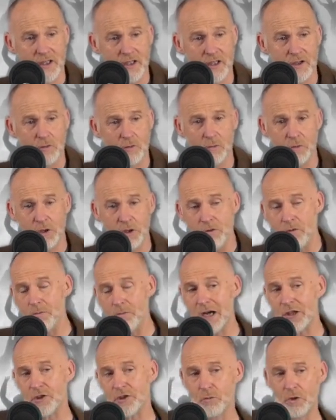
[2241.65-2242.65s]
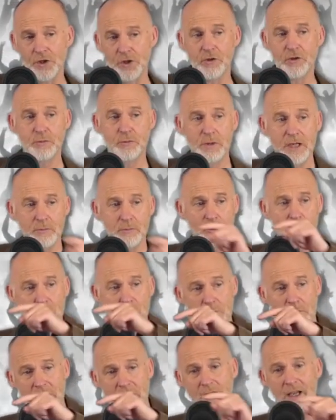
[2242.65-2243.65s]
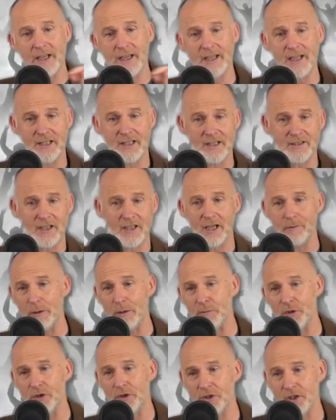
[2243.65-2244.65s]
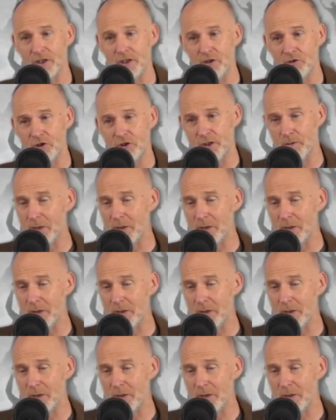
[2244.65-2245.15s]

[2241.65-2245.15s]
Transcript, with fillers: Uh, you imagine what those people would be like in a time of persecution.